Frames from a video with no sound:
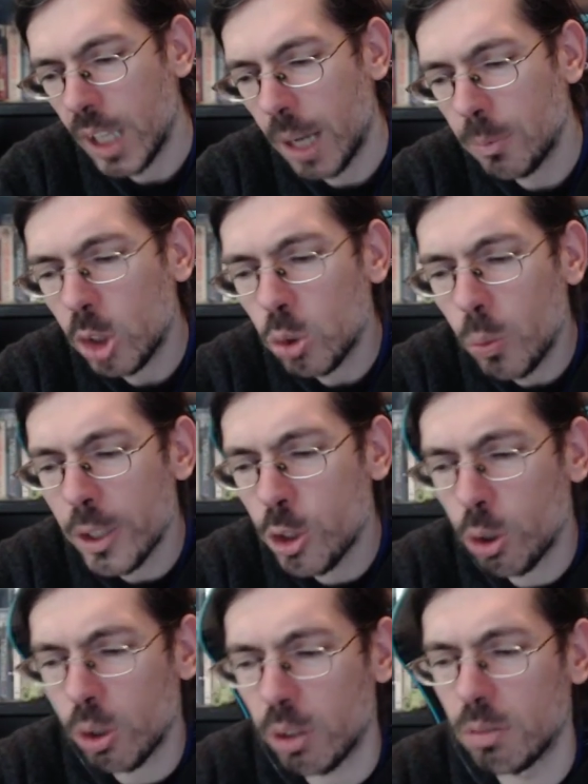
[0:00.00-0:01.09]
not quite
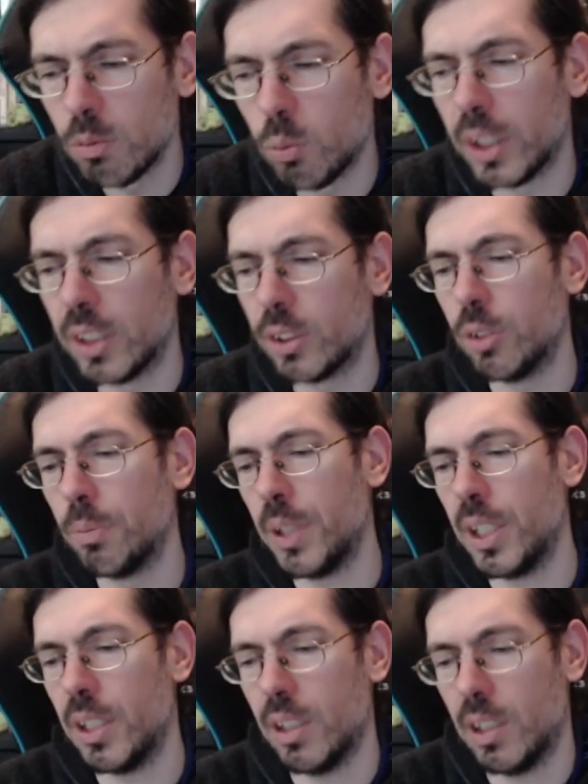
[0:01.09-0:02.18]
sure what it can
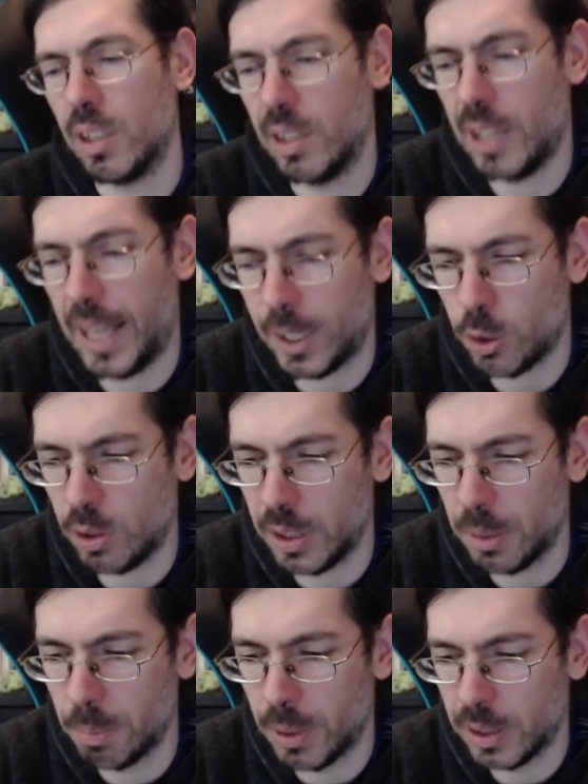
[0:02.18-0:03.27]
be actually,
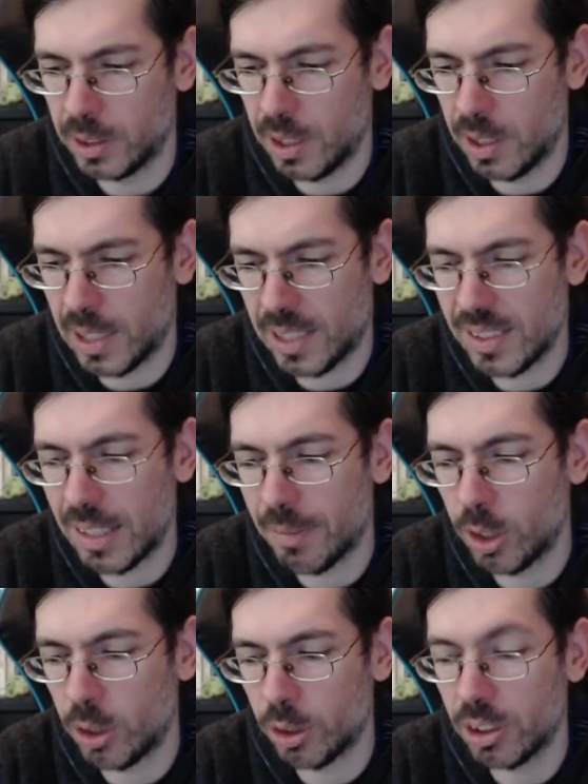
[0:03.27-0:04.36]
but that's
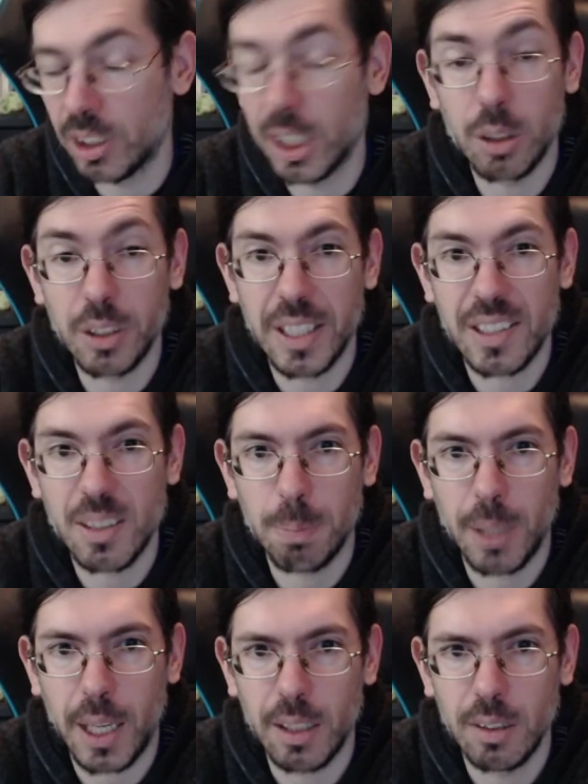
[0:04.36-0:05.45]
never clearly
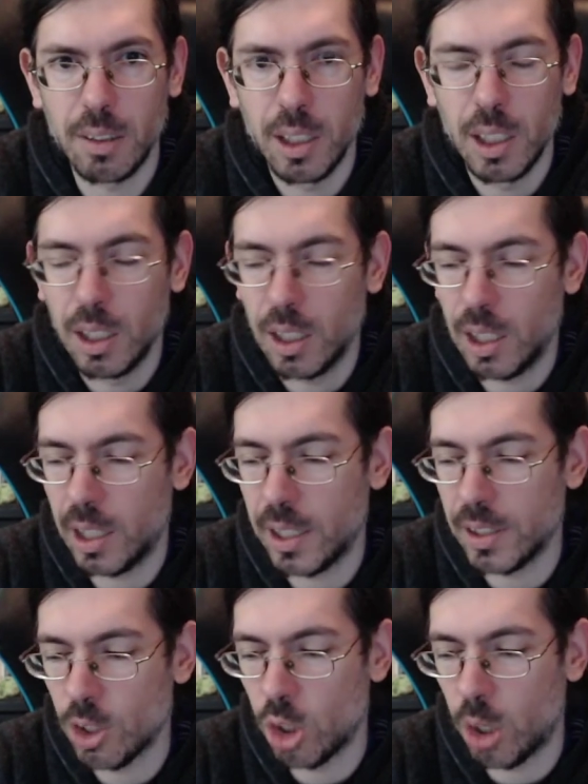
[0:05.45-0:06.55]
explained
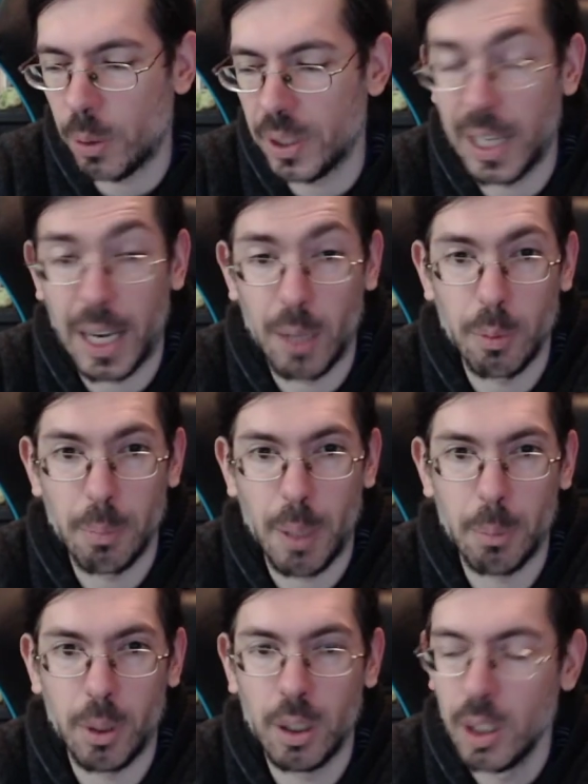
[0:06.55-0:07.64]
in the story that I
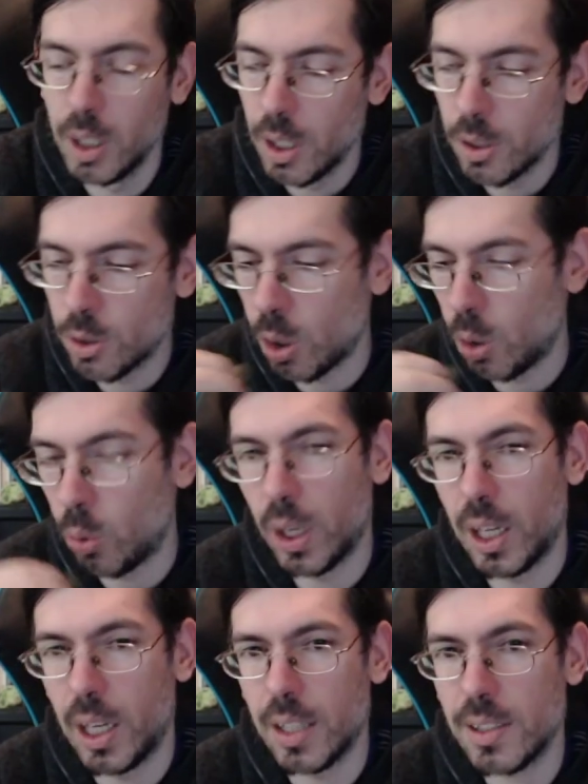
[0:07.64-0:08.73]
remember. So
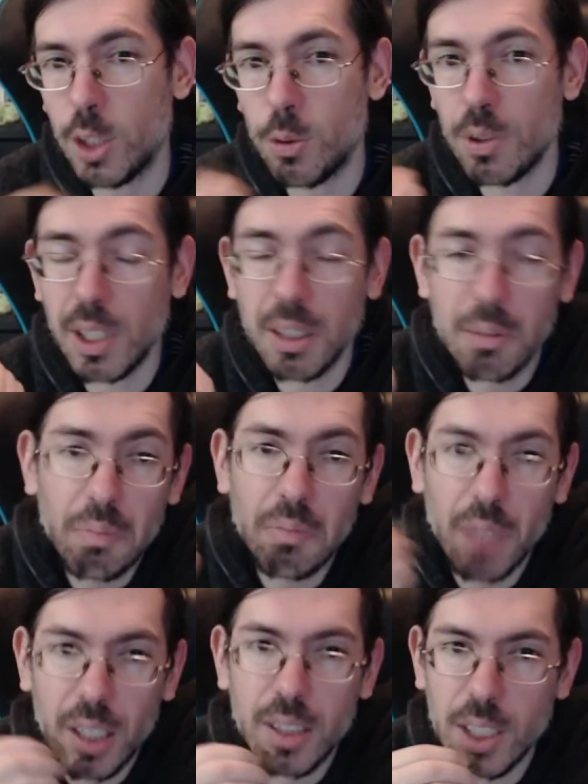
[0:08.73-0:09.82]
it's interesting.
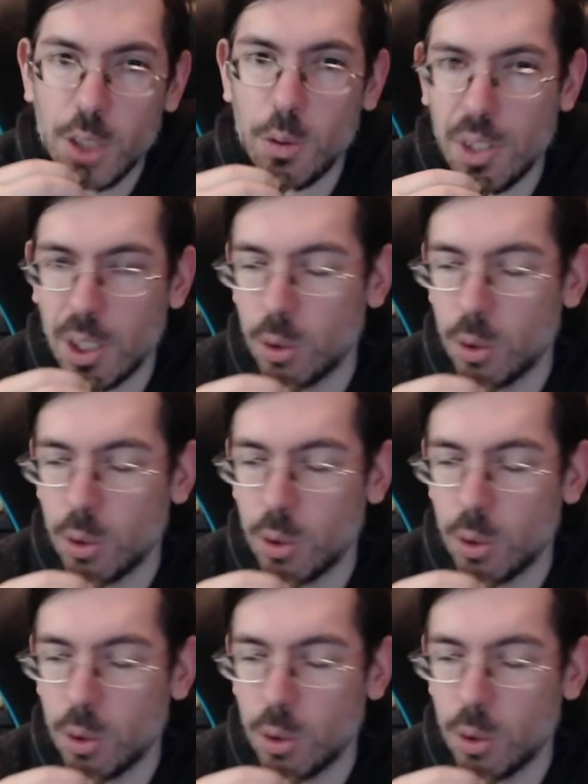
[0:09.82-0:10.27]
It's interesting